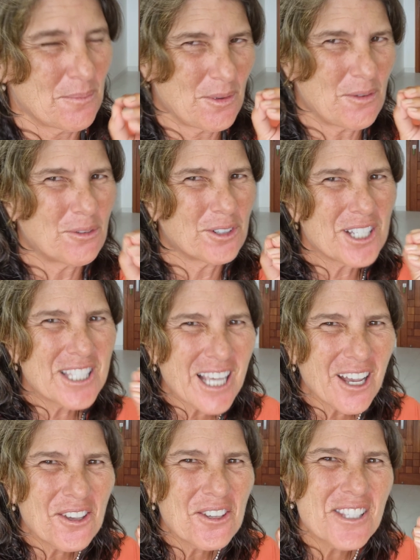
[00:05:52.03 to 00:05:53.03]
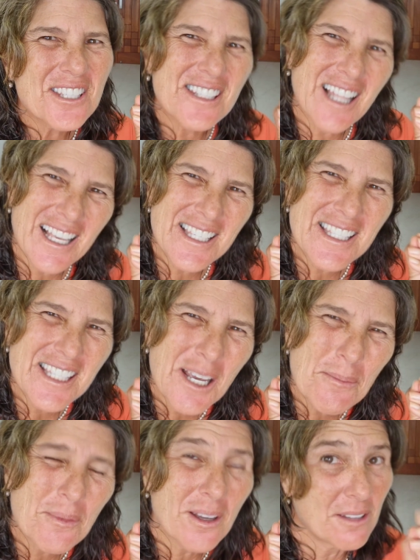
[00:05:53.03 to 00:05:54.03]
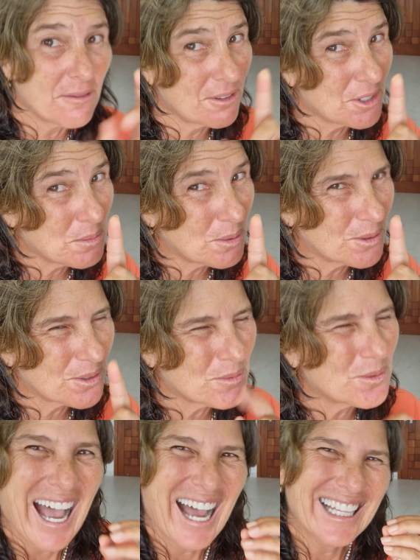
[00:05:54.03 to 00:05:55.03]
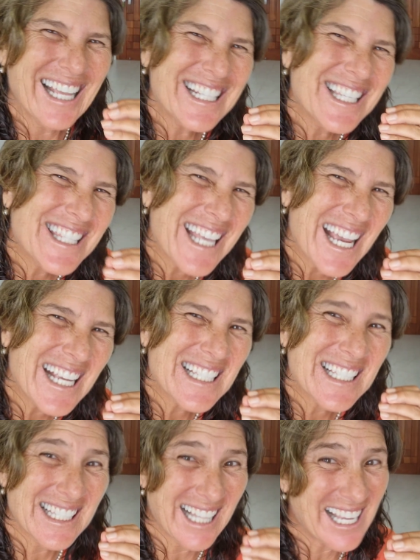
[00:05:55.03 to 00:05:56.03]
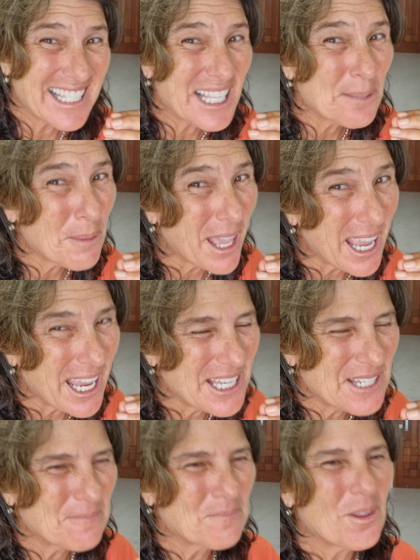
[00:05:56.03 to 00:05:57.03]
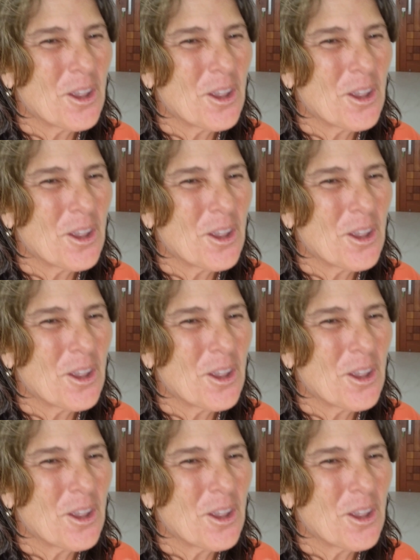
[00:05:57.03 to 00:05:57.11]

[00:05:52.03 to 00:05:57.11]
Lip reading: before I tell you this last tip and very important one, I'd like to thank Sliced Page